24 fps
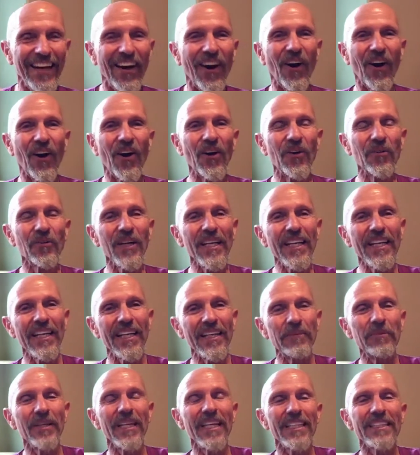Or we
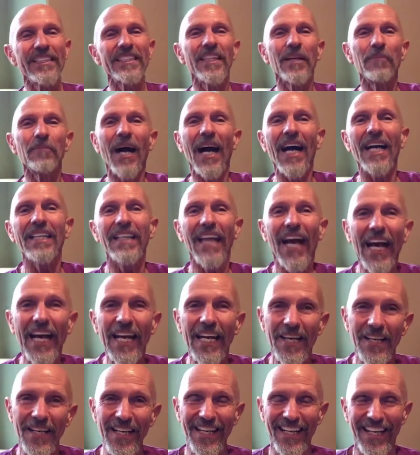can be a
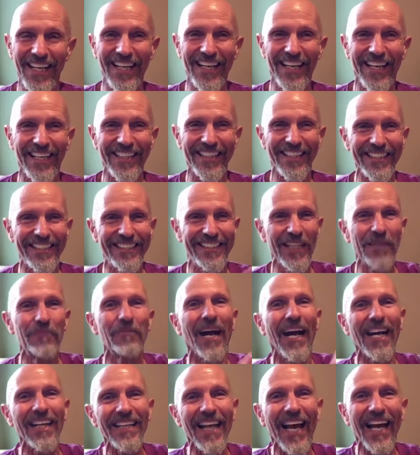semi-light,
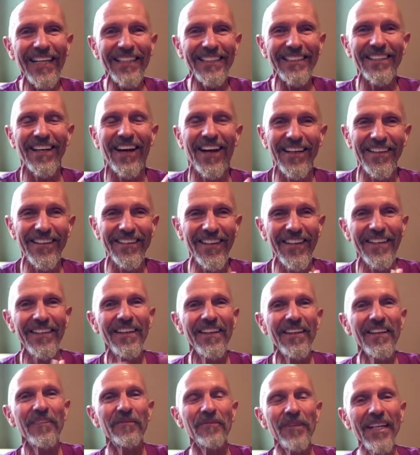semi-light chocolate,
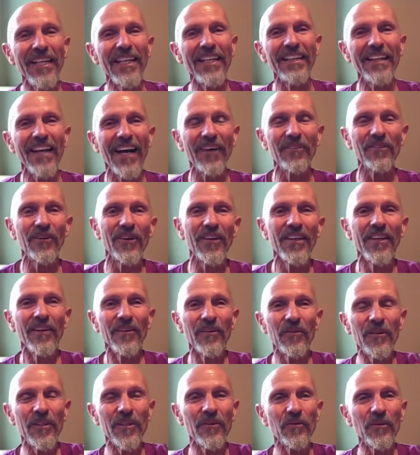meaning that we're
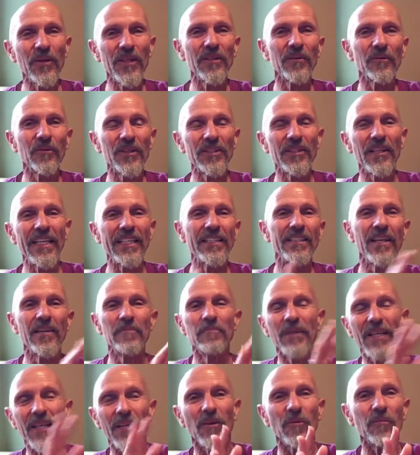in the
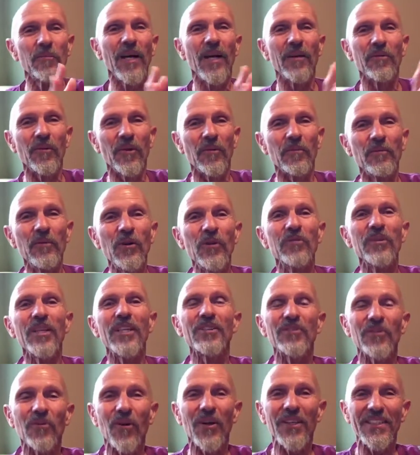middle, but we're
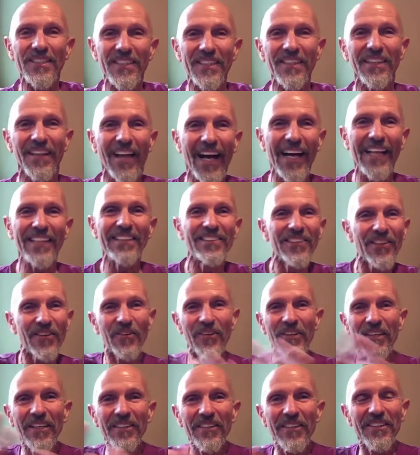moving towards the light. So
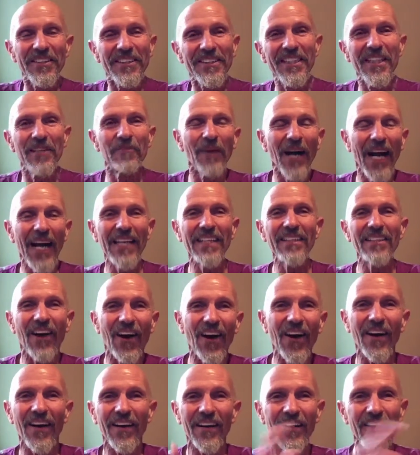we're either
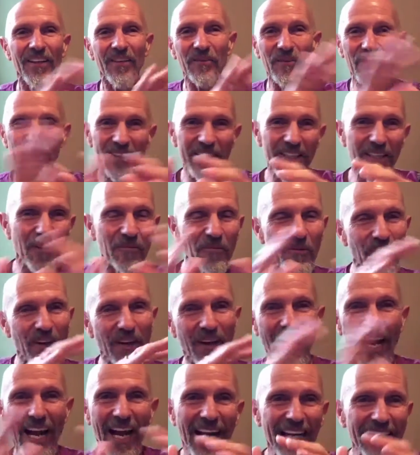semi-dark, we're
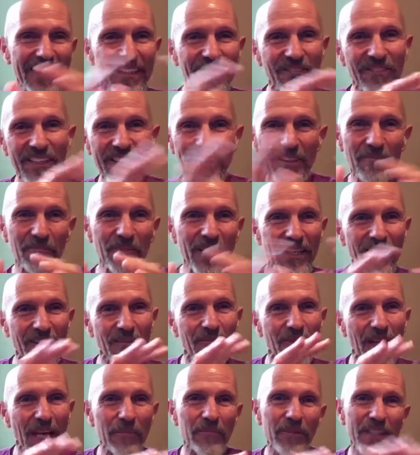somewhere active in the middle,
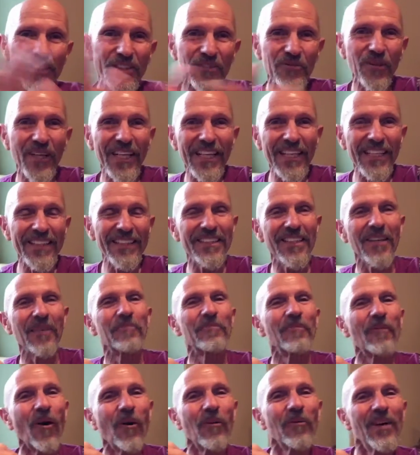maybe swinging
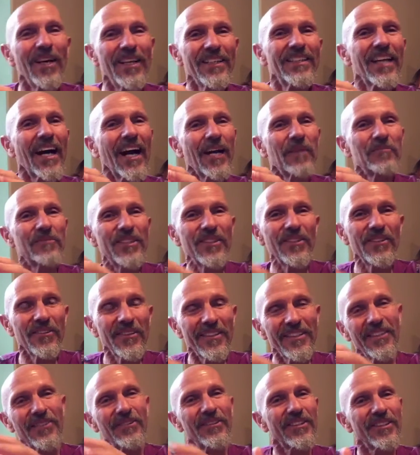sometimes to
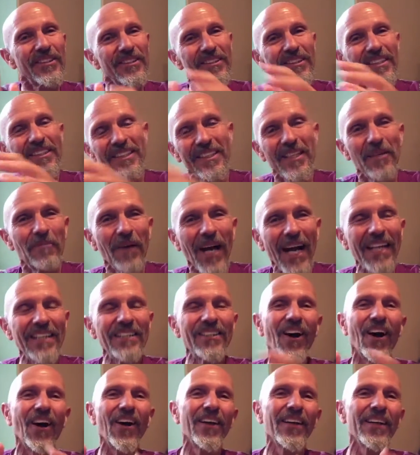the
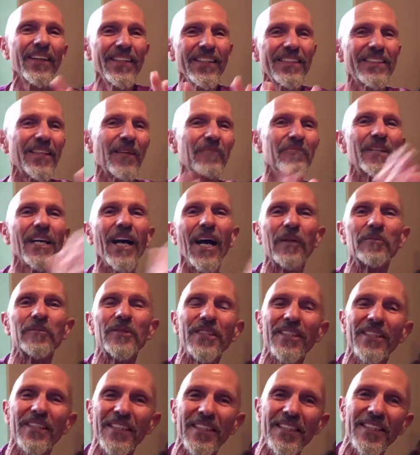semi-dark, sometimes
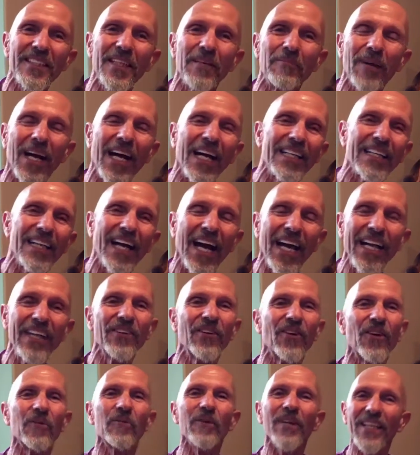to the semi-light,
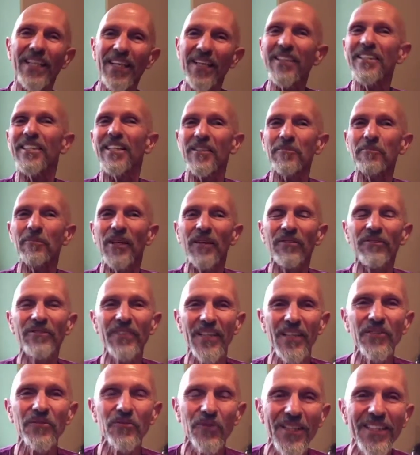or we can just be
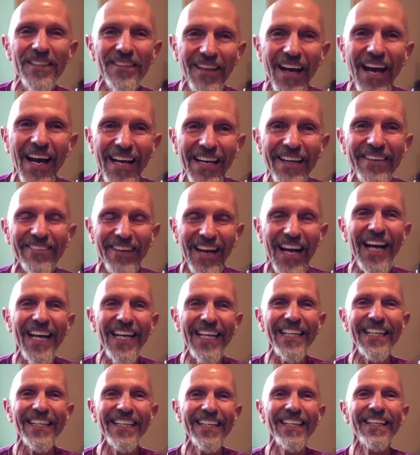filled with light,
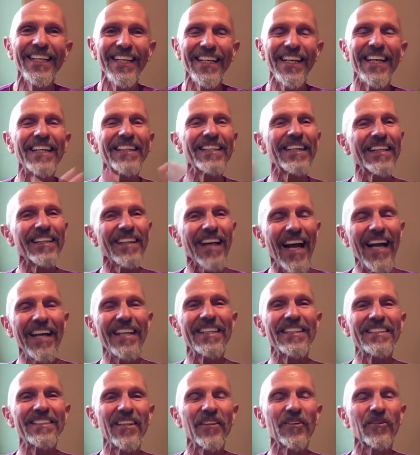right? And the light
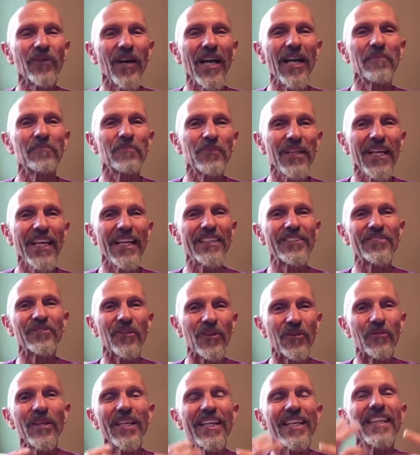is a great place
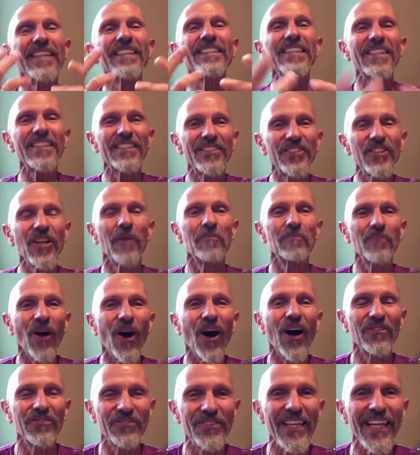where we can just jump
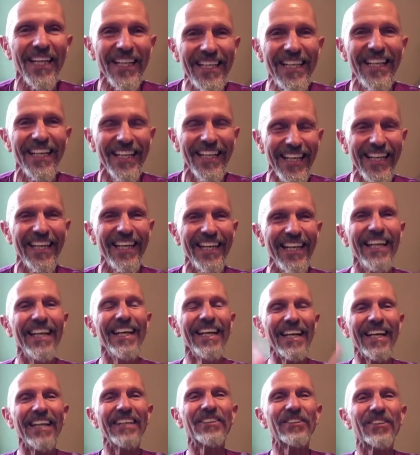off then
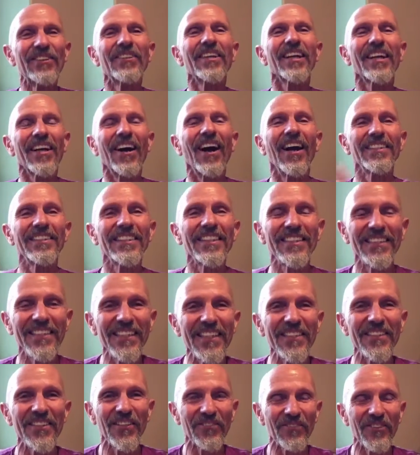into the
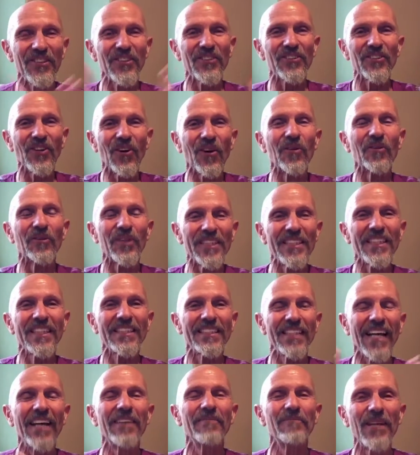consciousness of the soul, which, as
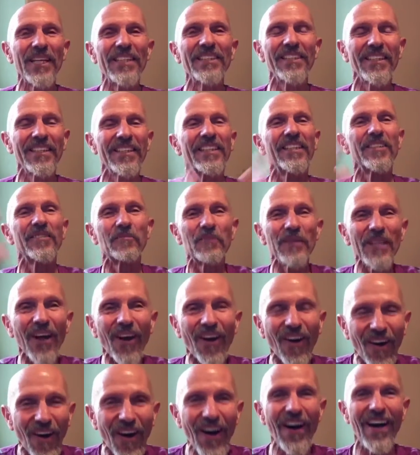I mentioned, is
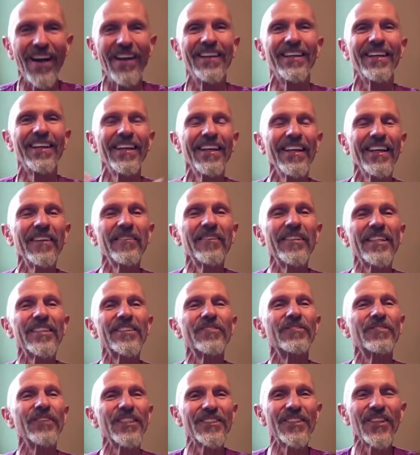beyond this
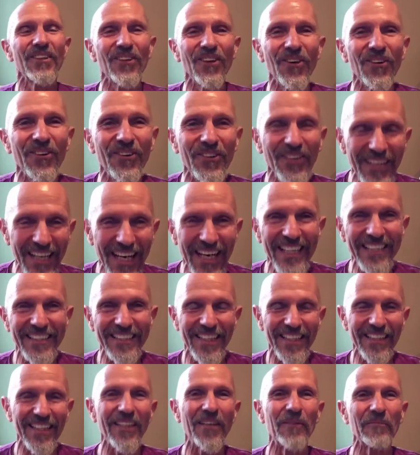physical
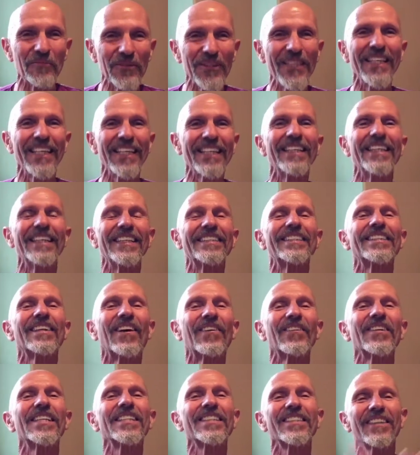creation completely. So
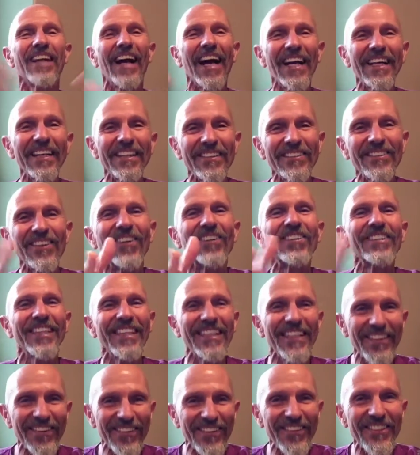this light is only
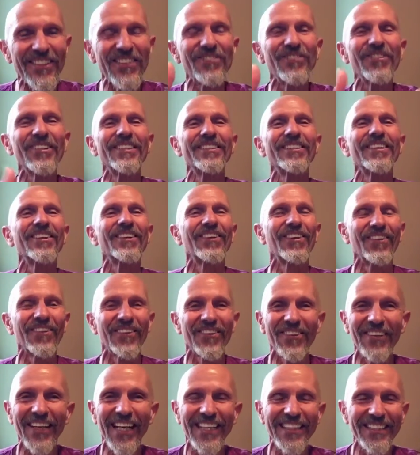here in this physical
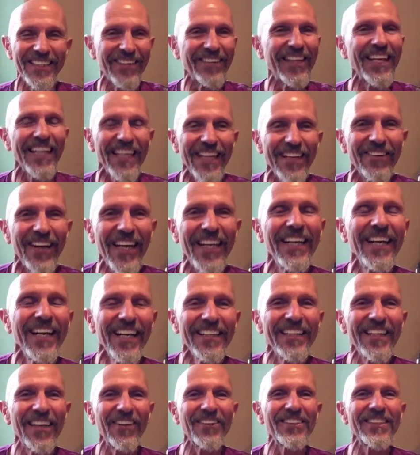creation. Anyway,
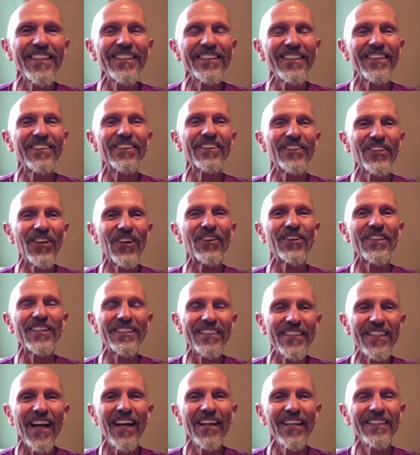there's a little yoga
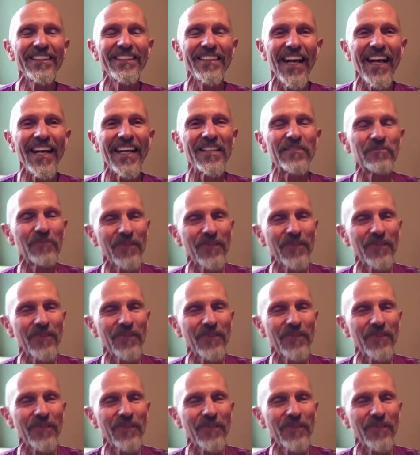science,